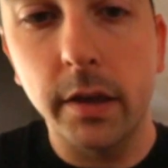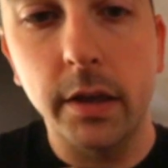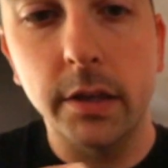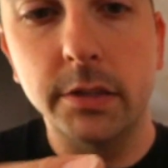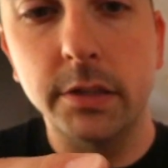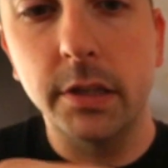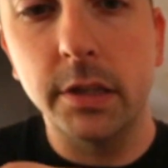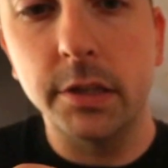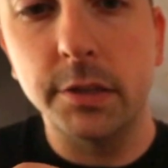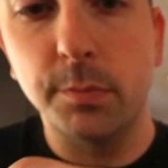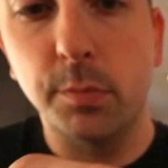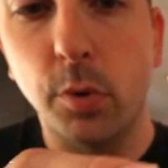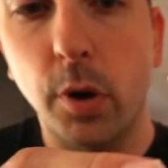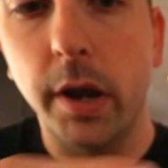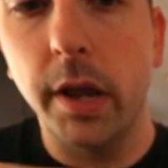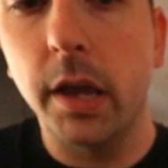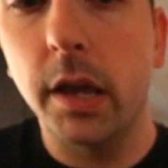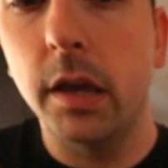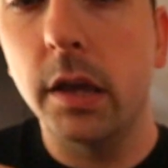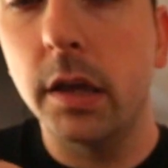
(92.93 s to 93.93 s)
It's in this
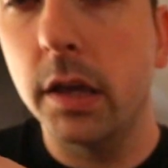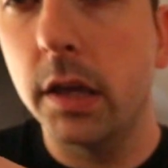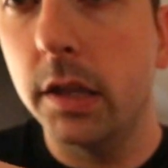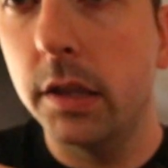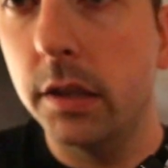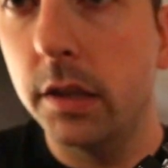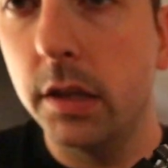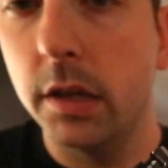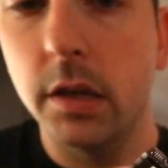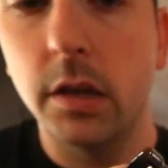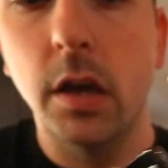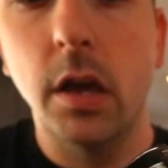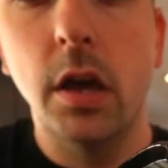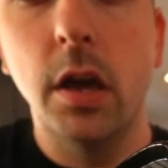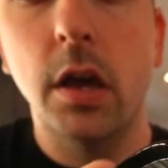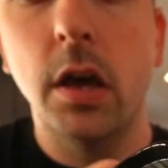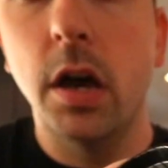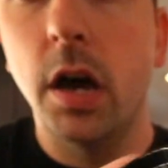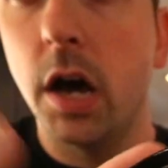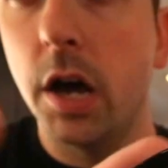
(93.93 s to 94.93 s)
break in the
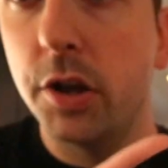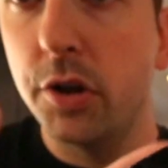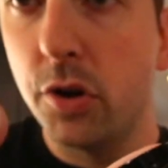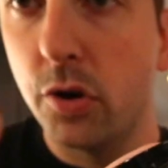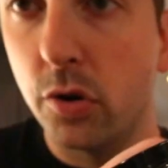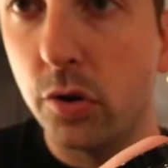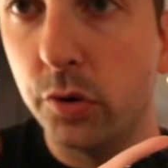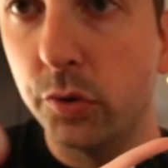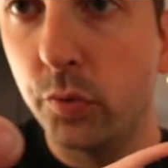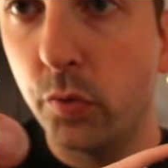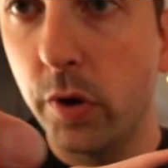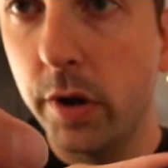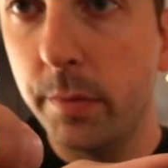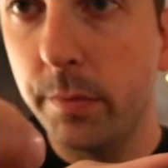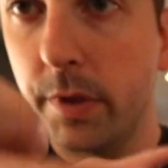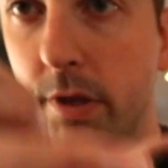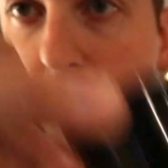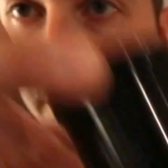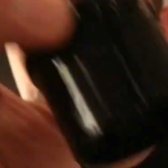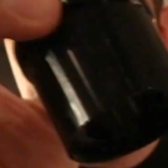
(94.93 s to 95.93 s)
knurled
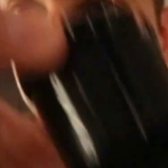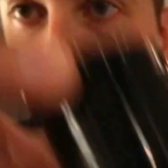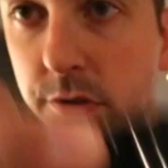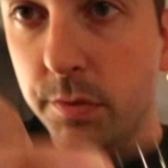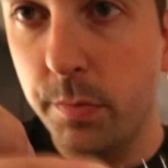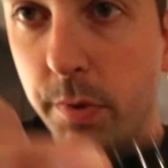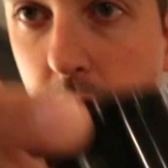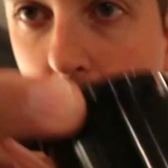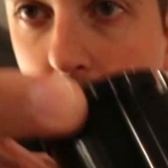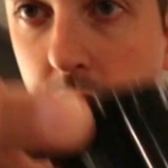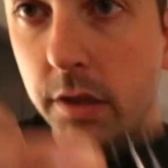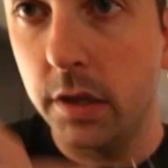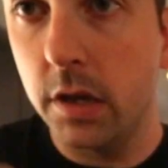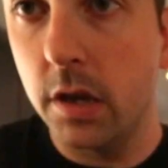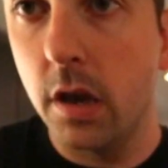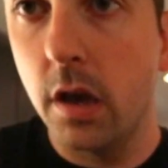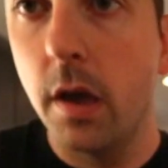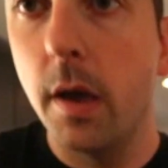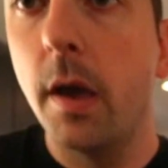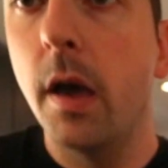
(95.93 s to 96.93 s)
rim that you use to pick
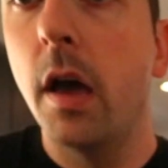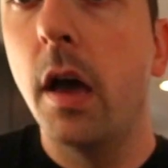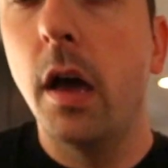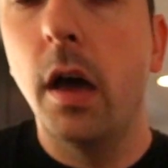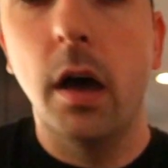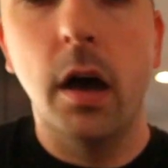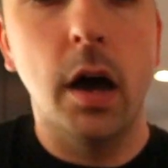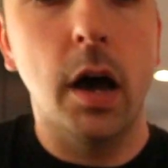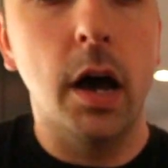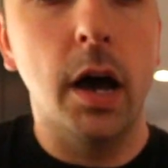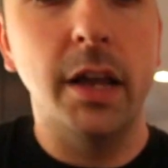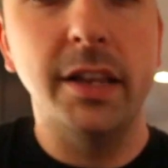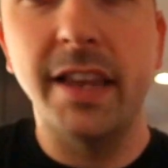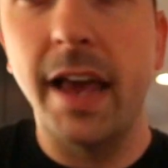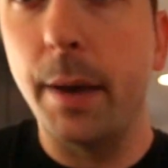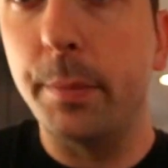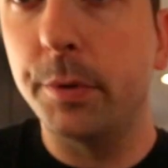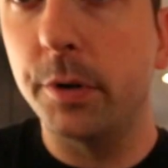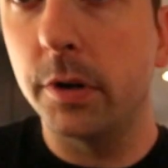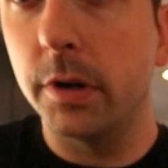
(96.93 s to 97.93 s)
the
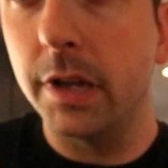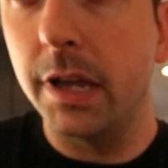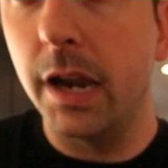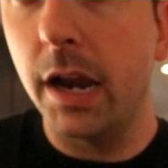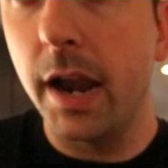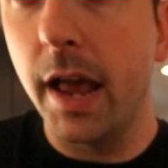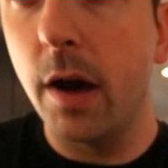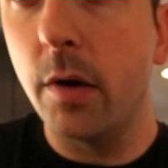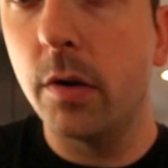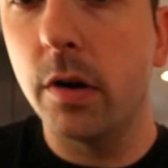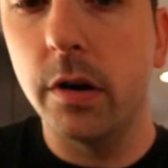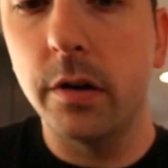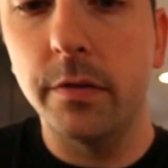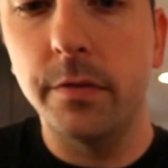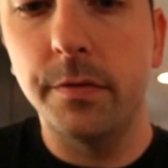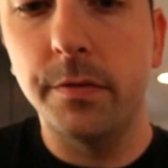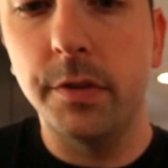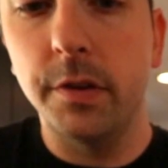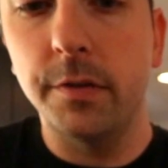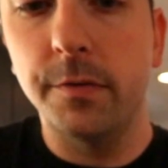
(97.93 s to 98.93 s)
adapter in and out
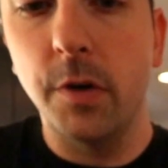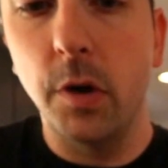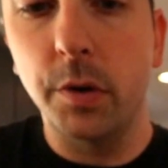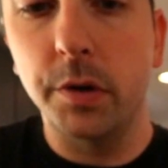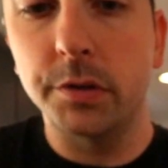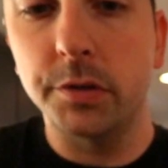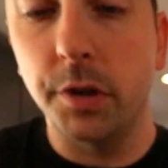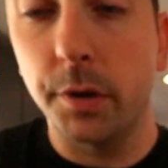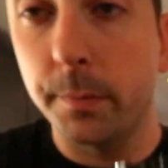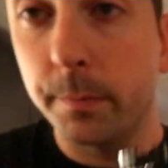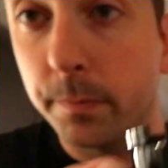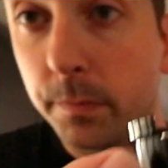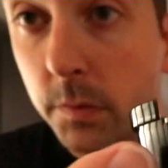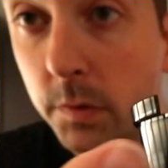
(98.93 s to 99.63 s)
of the focuser.